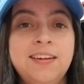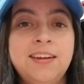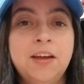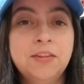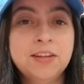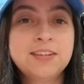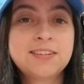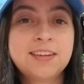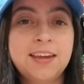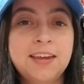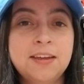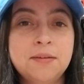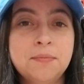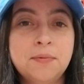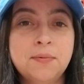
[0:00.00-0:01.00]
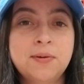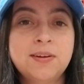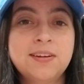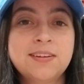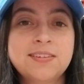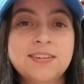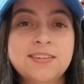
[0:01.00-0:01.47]
Now this game
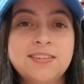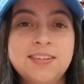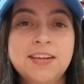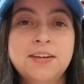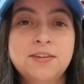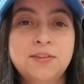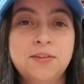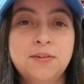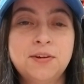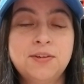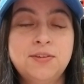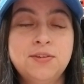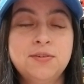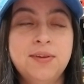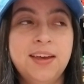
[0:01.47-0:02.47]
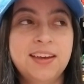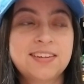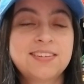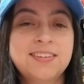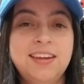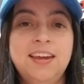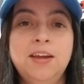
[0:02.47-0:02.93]
was a Sega
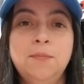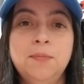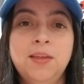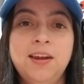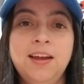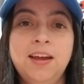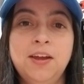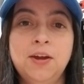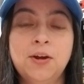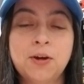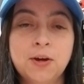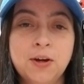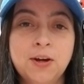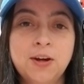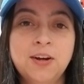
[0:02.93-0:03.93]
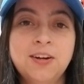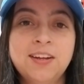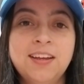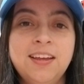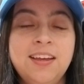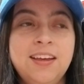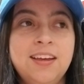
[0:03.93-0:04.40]
32X game that I heard
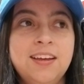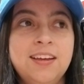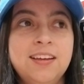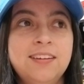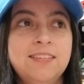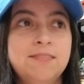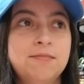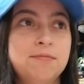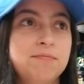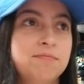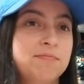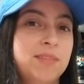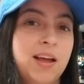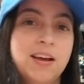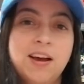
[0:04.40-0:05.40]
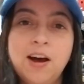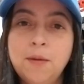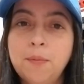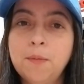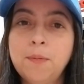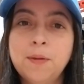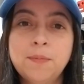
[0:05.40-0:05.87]
a
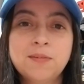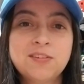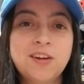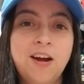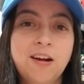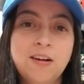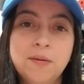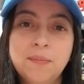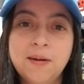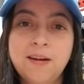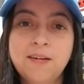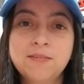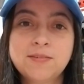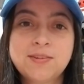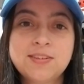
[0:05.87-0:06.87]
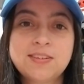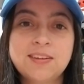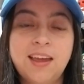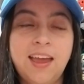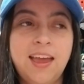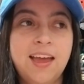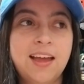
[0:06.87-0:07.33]
couple people talk about,
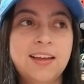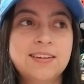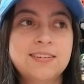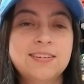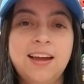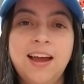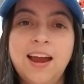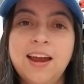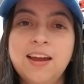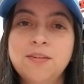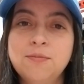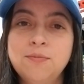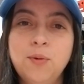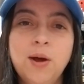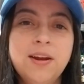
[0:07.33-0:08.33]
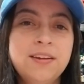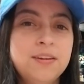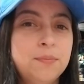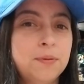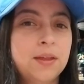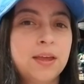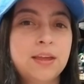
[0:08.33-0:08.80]
and I wanted
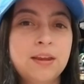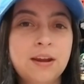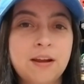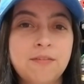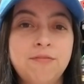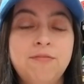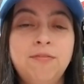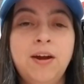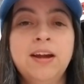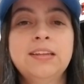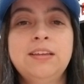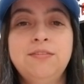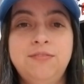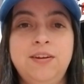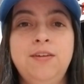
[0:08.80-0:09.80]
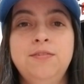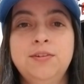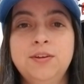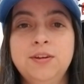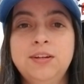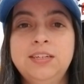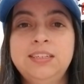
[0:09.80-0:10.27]
to play it, and I finally found
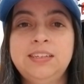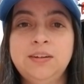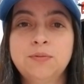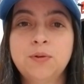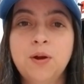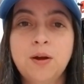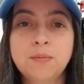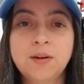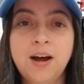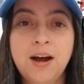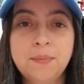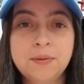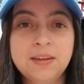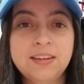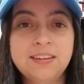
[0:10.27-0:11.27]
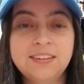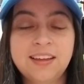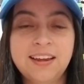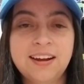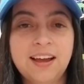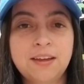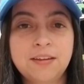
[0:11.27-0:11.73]
a good clean ROM copy
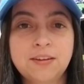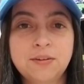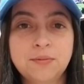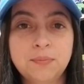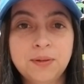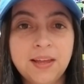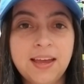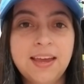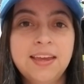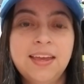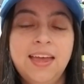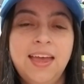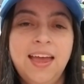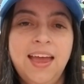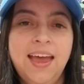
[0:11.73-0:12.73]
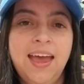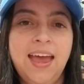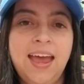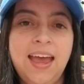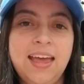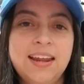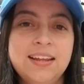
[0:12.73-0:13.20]
that I could play,
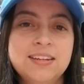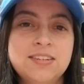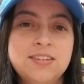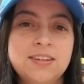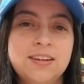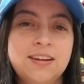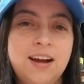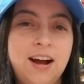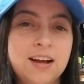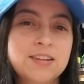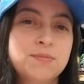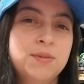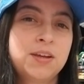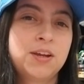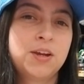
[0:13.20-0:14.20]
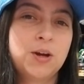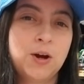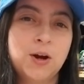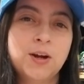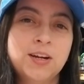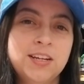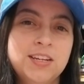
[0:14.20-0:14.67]
and it's Cosmic
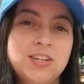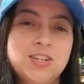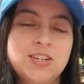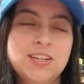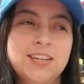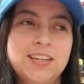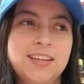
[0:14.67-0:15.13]
Carnage.